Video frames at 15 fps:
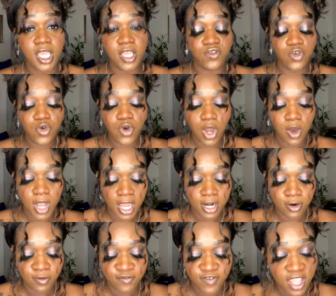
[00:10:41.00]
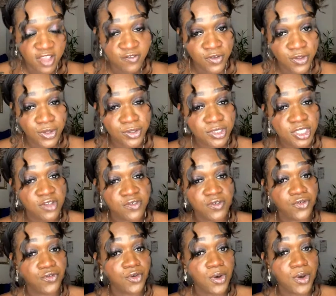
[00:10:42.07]
If you don't got no fight for yourself,
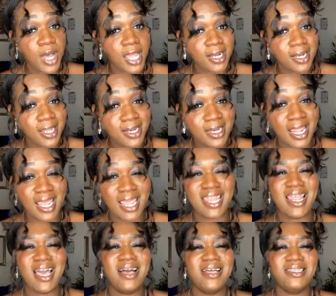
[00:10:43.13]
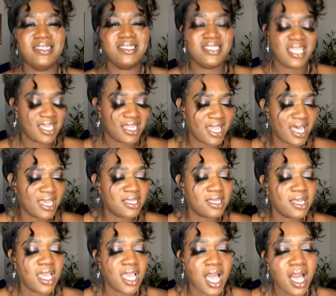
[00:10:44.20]
if you don't got none of that. And I understand, like,
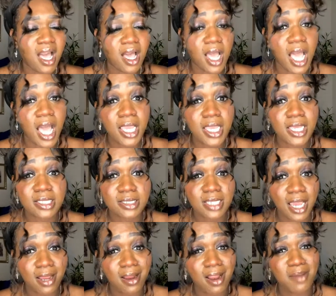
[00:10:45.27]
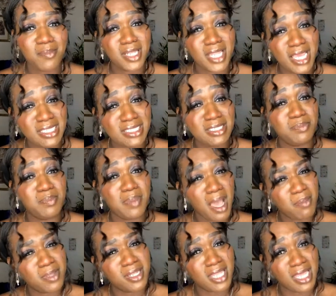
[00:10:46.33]
I get tired. I'm a lazy
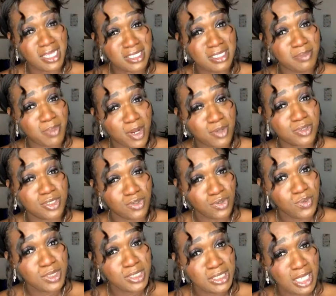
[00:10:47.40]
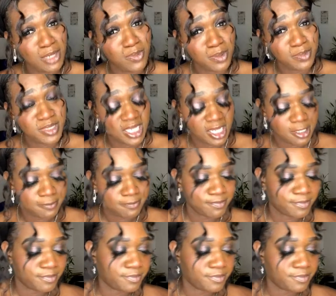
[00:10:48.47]
person. You understand what I'm saying?